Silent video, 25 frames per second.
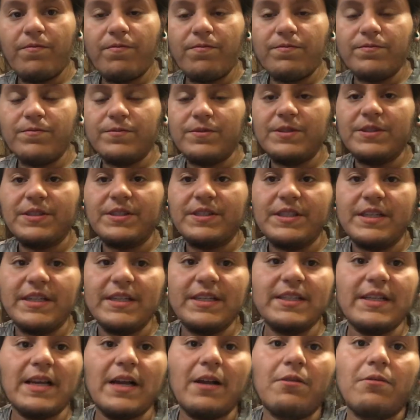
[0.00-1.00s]

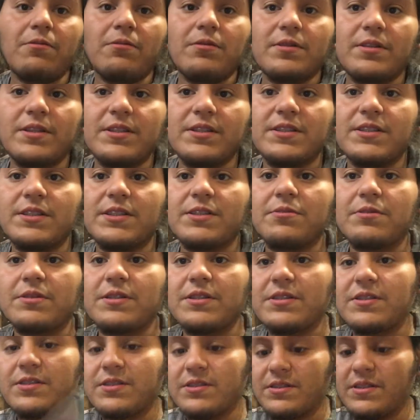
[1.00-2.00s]
sticks out. Let's see what
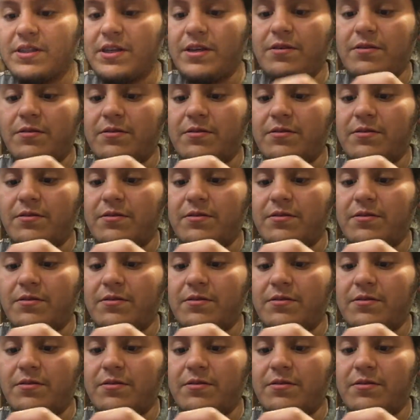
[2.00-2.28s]
this looks like.